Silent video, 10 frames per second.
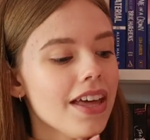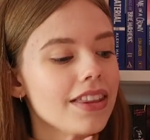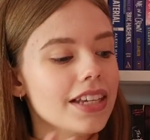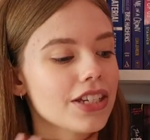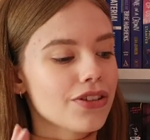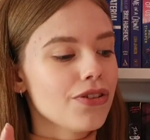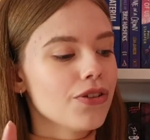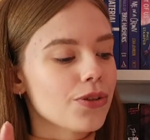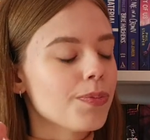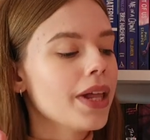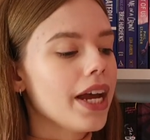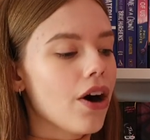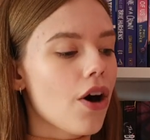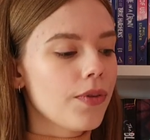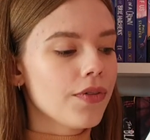These two just play
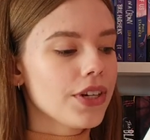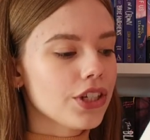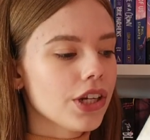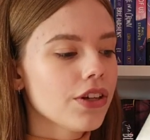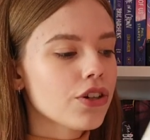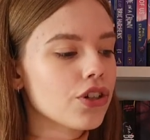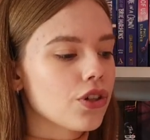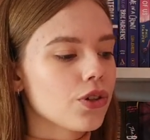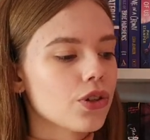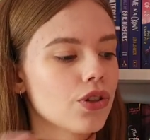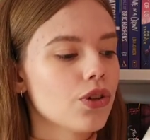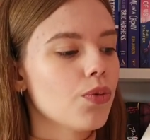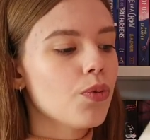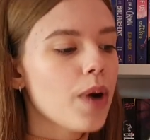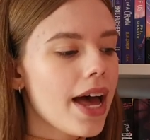off of each other so, so, so
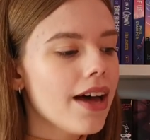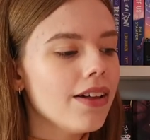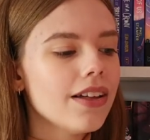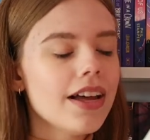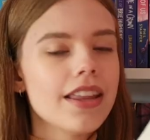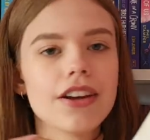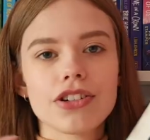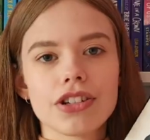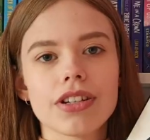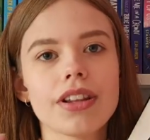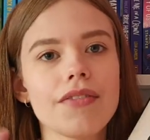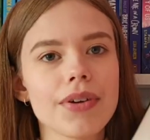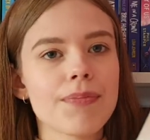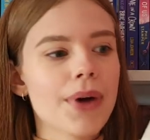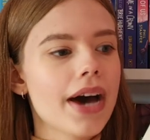well. There's just lovely
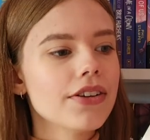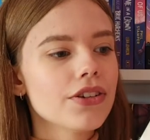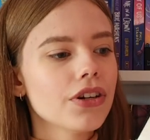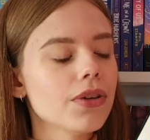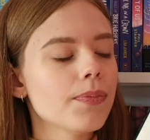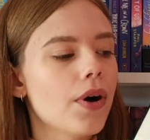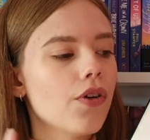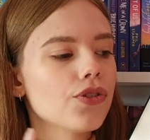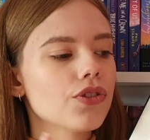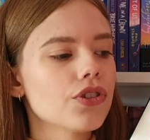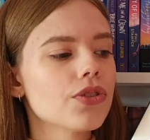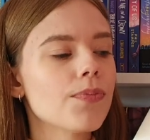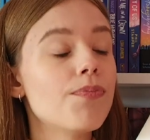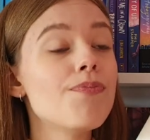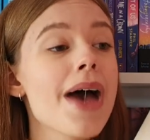banter, but also just the
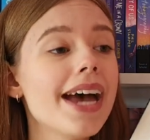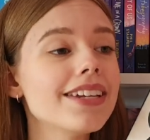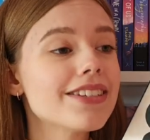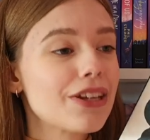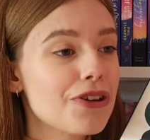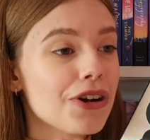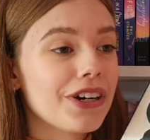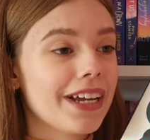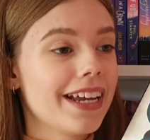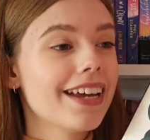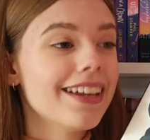best yearning.